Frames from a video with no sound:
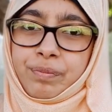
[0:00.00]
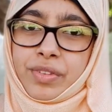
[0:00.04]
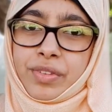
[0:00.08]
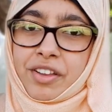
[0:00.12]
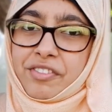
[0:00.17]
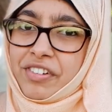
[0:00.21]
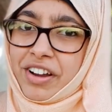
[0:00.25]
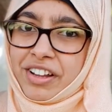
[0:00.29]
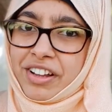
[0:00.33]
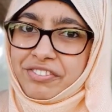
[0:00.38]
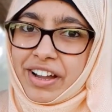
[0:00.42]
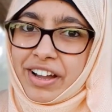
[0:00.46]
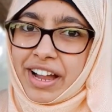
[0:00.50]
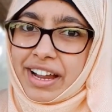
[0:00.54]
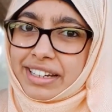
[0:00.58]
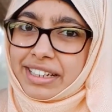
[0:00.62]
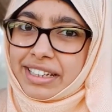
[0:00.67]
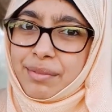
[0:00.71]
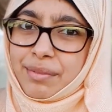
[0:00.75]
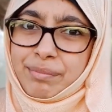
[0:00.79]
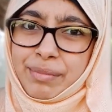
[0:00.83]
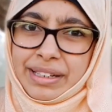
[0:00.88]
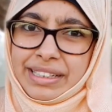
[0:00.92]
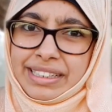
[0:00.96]
Fun
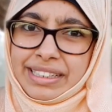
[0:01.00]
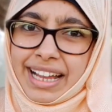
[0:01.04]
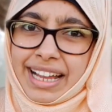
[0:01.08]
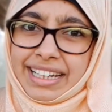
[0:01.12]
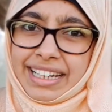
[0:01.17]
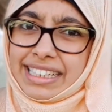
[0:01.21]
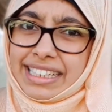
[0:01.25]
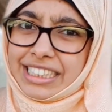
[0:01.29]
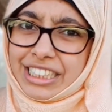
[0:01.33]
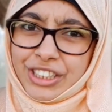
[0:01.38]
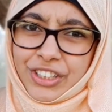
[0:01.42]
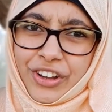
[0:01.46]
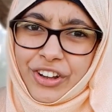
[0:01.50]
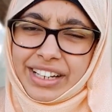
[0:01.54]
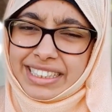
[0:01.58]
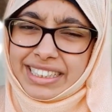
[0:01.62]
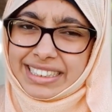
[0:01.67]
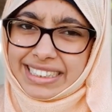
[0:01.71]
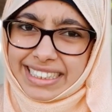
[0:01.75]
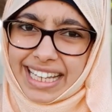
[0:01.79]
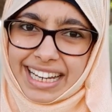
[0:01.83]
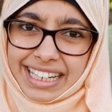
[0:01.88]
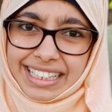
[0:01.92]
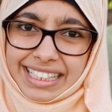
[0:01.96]
fact, midnight is not
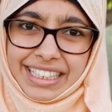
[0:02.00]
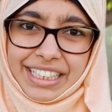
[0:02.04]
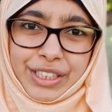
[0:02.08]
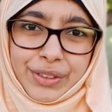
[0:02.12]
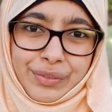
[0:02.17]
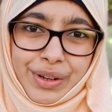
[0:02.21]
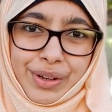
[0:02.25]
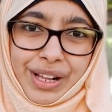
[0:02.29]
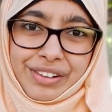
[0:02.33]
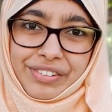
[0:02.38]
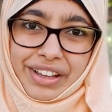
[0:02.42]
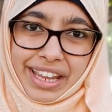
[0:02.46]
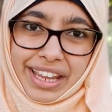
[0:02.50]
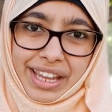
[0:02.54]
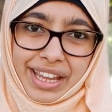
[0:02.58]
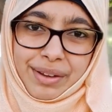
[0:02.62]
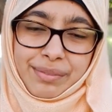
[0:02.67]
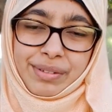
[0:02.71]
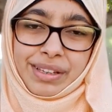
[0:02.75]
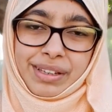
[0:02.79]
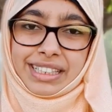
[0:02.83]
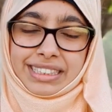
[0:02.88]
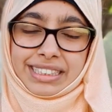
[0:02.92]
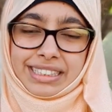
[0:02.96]
exactly 12 a.m.
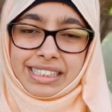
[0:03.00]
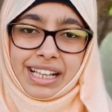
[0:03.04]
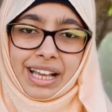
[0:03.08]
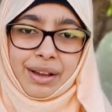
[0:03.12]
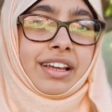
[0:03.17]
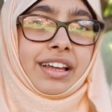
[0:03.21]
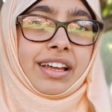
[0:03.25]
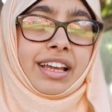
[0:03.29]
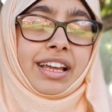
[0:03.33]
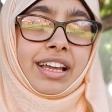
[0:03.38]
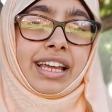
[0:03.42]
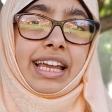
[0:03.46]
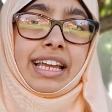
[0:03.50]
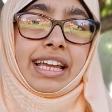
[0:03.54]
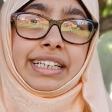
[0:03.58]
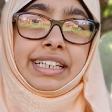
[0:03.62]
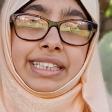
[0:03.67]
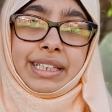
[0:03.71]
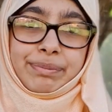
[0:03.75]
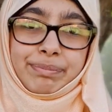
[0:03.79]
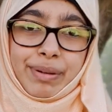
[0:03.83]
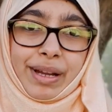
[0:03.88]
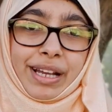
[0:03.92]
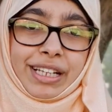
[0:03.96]
in Islam. It
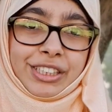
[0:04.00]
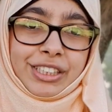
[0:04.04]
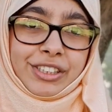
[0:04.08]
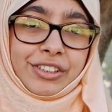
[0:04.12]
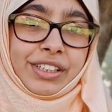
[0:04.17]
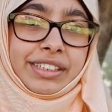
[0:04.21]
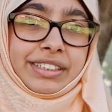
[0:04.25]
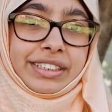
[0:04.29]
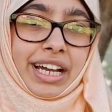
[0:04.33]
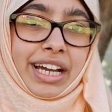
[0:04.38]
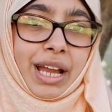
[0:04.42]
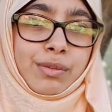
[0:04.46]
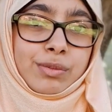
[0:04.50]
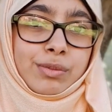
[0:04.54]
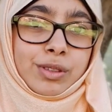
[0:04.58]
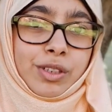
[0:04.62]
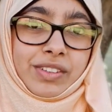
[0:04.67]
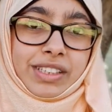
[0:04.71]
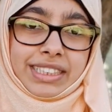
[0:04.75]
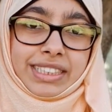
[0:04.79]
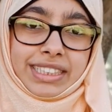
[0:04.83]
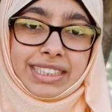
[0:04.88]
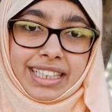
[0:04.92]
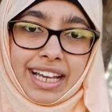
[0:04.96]
depends on the times of
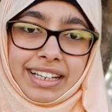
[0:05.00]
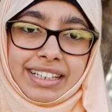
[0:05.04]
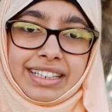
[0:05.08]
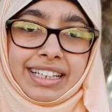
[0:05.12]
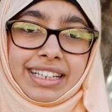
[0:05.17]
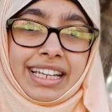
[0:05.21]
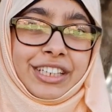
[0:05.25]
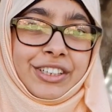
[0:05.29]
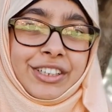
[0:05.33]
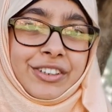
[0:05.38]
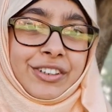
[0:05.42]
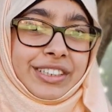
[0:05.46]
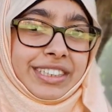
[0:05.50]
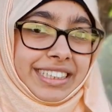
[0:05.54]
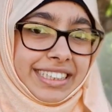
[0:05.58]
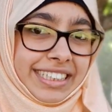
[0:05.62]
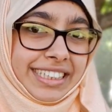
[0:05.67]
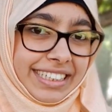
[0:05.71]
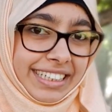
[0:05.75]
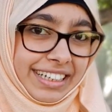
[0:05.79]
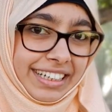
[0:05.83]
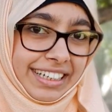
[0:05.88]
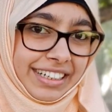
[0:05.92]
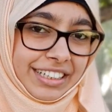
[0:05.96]
the sun in your
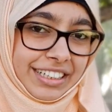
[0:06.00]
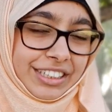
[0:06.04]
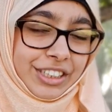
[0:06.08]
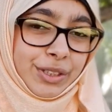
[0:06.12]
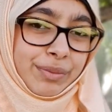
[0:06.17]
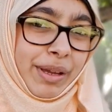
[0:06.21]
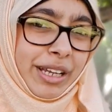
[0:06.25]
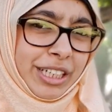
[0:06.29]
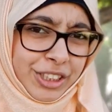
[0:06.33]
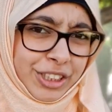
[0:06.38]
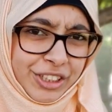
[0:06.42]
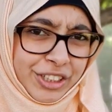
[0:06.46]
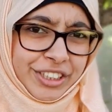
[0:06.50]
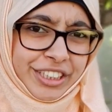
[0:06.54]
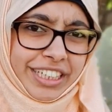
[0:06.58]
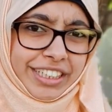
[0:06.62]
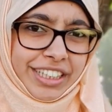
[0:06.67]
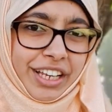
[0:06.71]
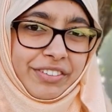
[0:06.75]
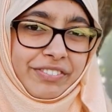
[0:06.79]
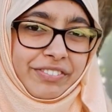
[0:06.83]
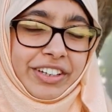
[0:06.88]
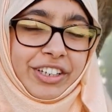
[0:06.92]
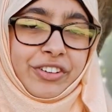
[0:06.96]
city. So make sure you check
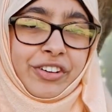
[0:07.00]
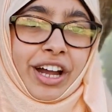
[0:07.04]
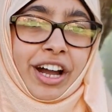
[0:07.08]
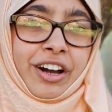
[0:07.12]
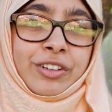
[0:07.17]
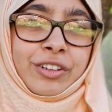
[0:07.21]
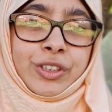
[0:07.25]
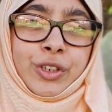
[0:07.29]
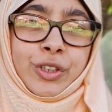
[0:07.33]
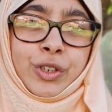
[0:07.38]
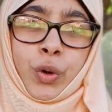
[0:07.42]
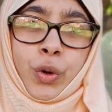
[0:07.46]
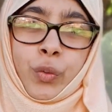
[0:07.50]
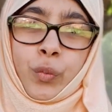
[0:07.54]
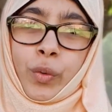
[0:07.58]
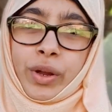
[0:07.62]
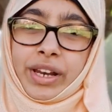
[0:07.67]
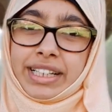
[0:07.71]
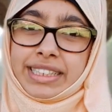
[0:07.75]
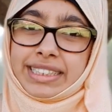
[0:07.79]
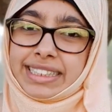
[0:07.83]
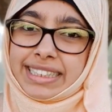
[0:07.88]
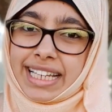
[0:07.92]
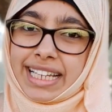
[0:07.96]
that video out to know what
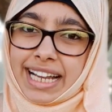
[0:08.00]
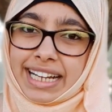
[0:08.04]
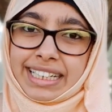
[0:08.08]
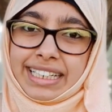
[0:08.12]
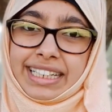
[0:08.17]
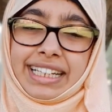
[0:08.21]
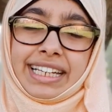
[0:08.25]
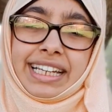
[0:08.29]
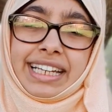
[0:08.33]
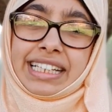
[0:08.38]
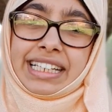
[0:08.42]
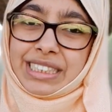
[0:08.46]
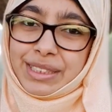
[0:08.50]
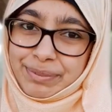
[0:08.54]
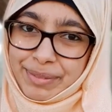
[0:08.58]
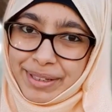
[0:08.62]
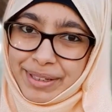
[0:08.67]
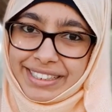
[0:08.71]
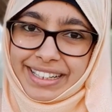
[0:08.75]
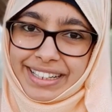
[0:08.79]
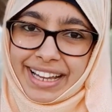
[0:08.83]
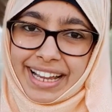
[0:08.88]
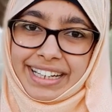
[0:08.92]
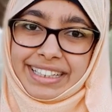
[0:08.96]
exactly is
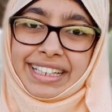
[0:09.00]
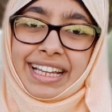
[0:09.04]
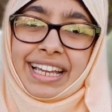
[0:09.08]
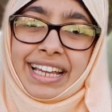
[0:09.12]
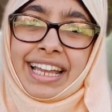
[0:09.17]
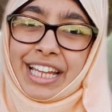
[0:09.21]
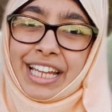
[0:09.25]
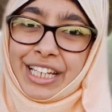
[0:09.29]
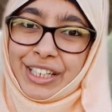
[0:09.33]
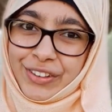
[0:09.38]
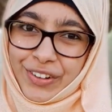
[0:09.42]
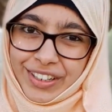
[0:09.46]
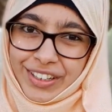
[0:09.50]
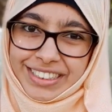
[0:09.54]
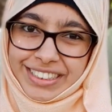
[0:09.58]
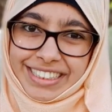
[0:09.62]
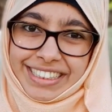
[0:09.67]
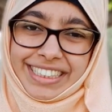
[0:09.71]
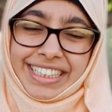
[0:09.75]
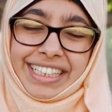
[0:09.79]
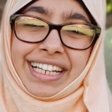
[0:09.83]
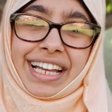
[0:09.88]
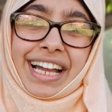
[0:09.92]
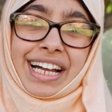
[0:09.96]
midnight in your
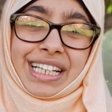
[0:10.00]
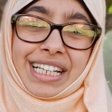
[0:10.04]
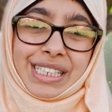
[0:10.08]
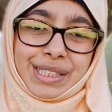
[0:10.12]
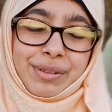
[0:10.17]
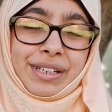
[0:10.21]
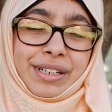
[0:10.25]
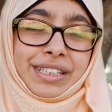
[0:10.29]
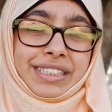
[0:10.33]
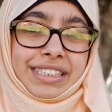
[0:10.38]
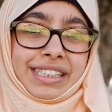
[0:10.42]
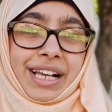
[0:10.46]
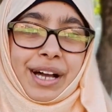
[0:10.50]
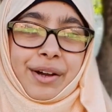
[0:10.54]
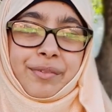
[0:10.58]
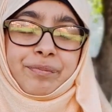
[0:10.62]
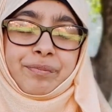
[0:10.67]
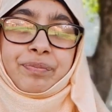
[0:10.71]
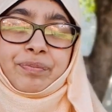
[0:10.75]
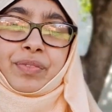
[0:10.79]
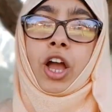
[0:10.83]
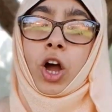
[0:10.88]
city as per Islam.